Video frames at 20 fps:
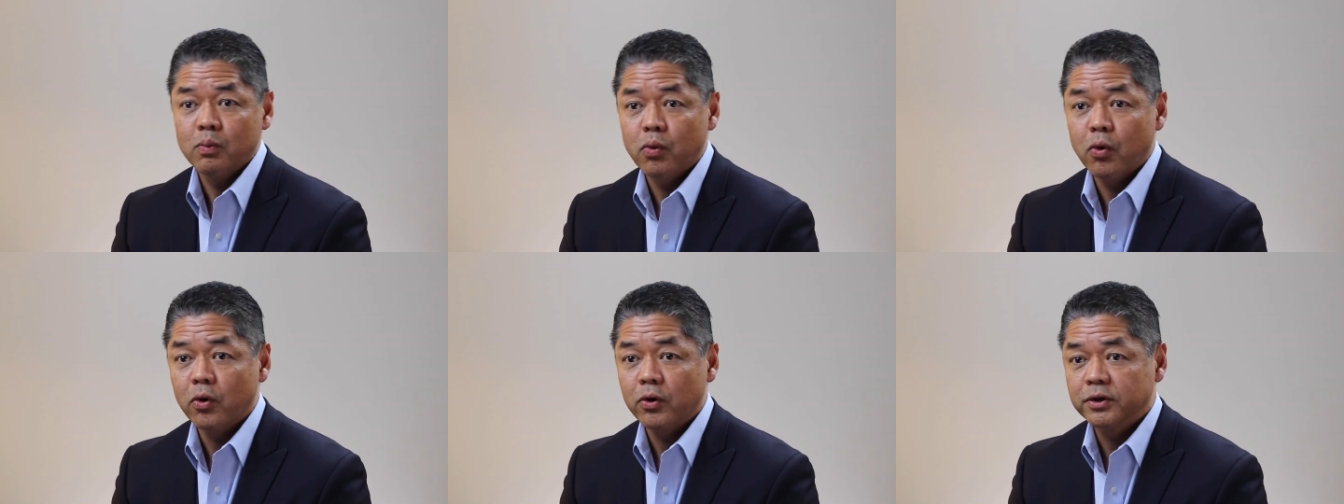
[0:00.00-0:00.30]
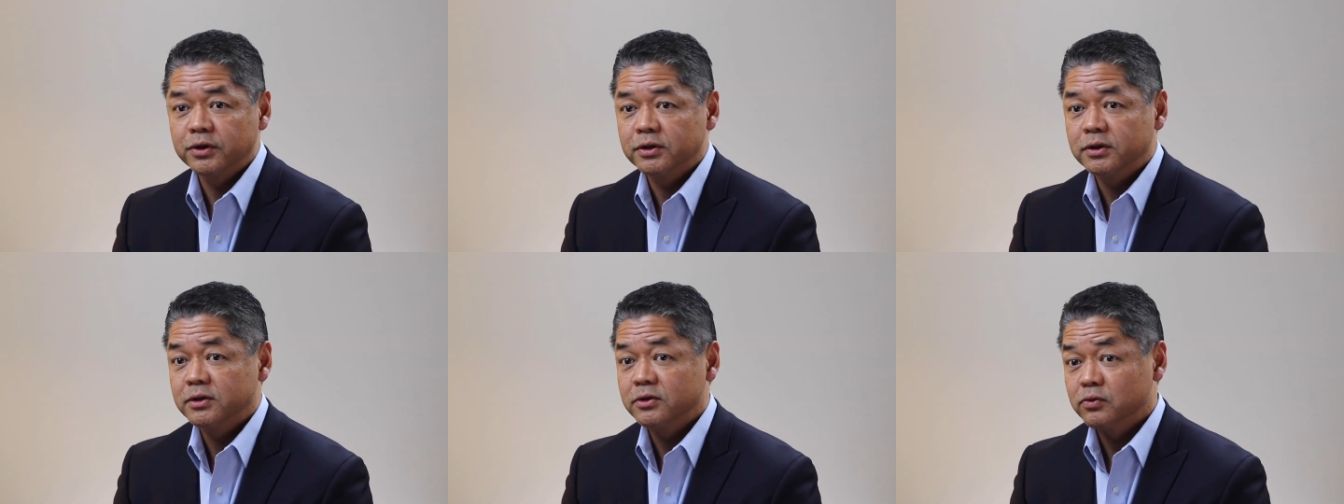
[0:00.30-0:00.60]

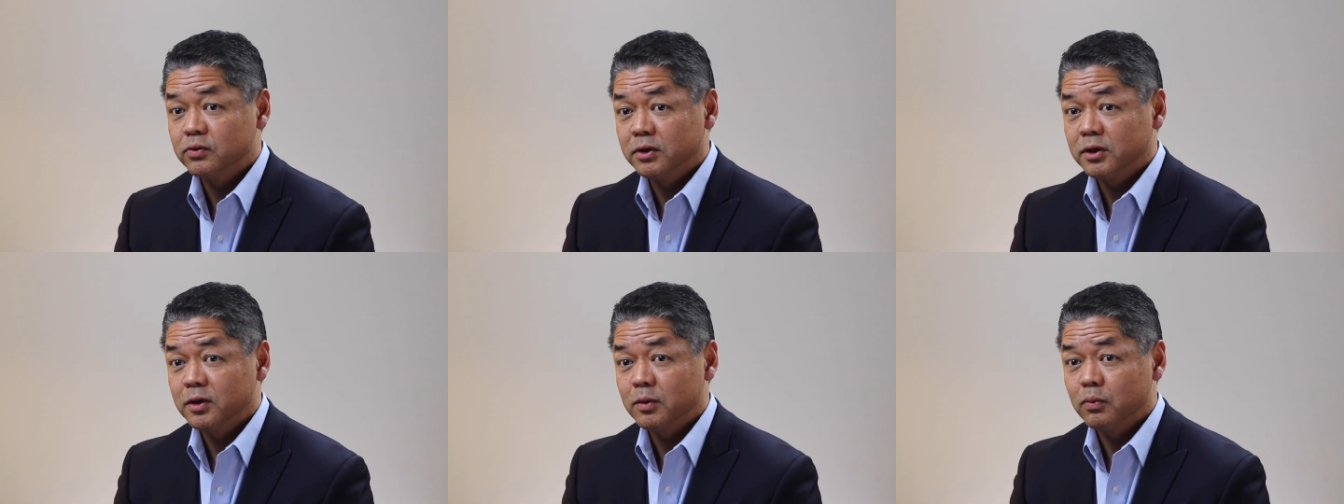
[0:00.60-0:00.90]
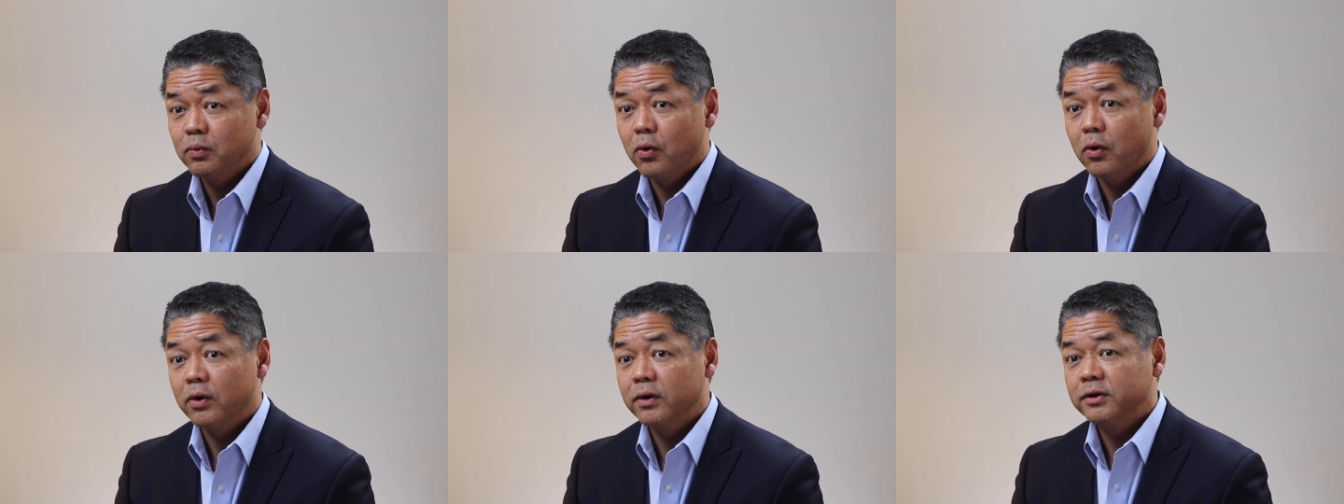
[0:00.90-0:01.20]
portion is really
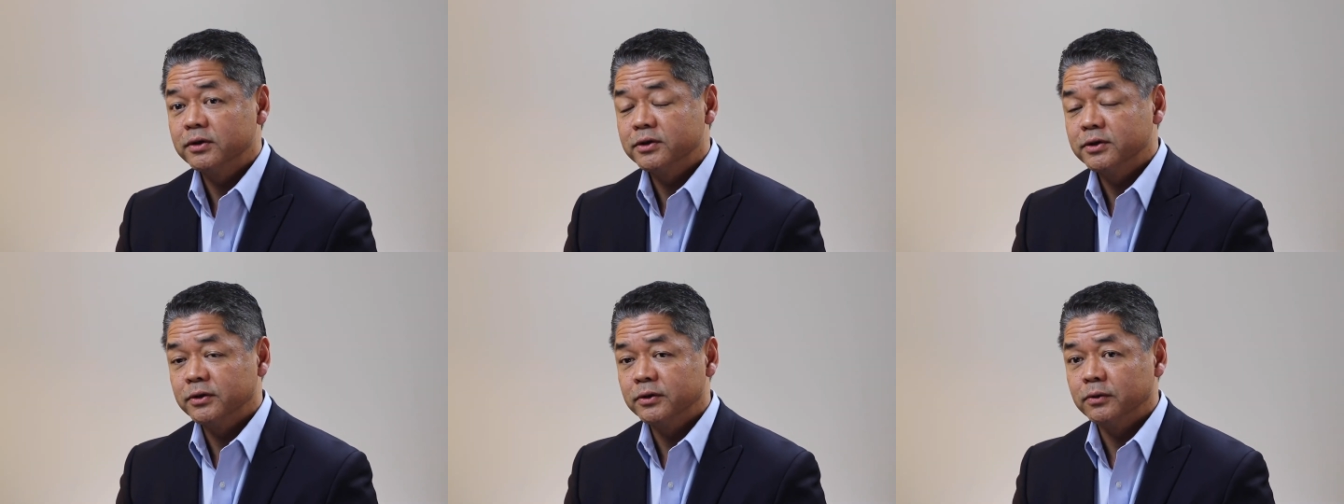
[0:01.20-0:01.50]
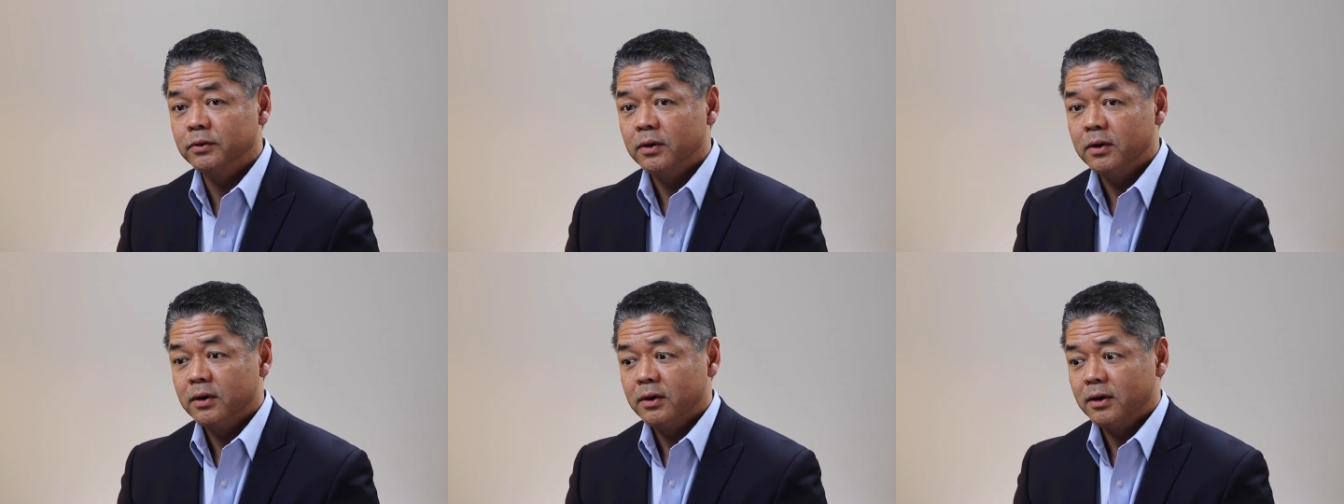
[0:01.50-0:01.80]
important to
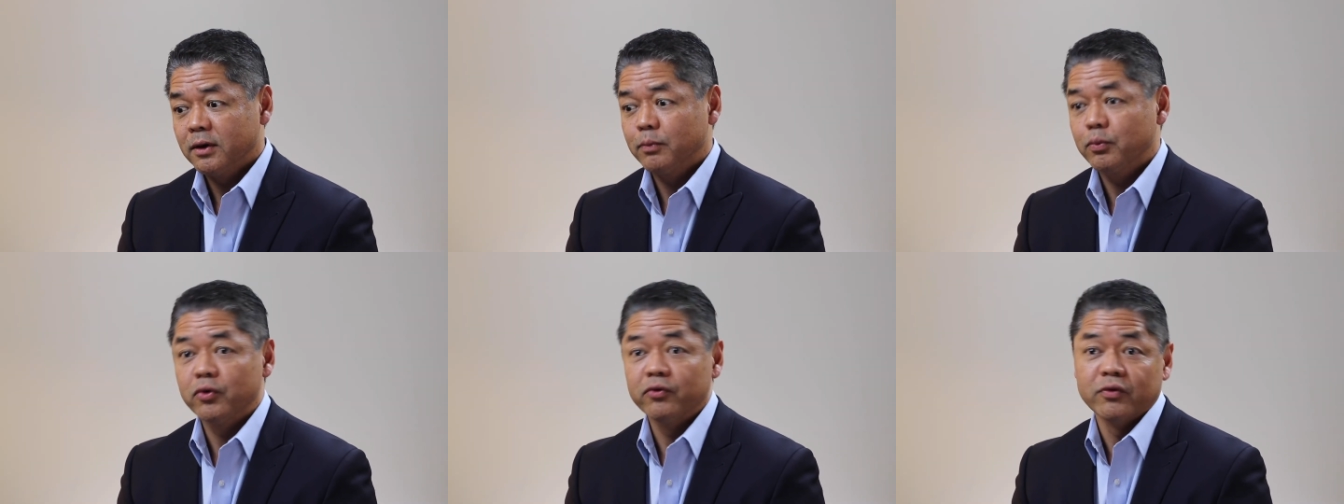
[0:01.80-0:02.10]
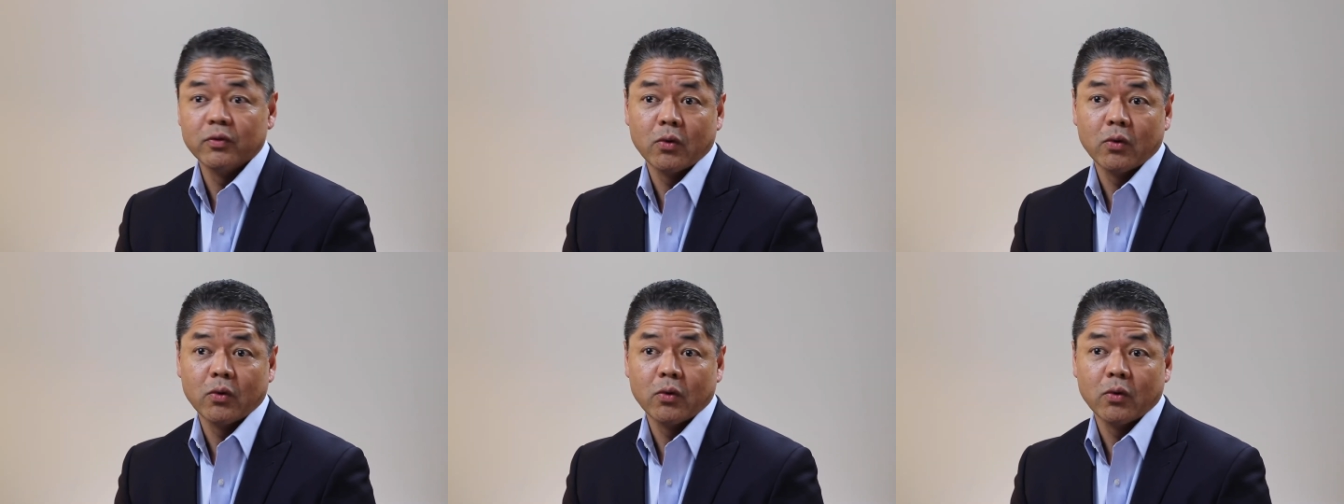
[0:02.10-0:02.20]
improve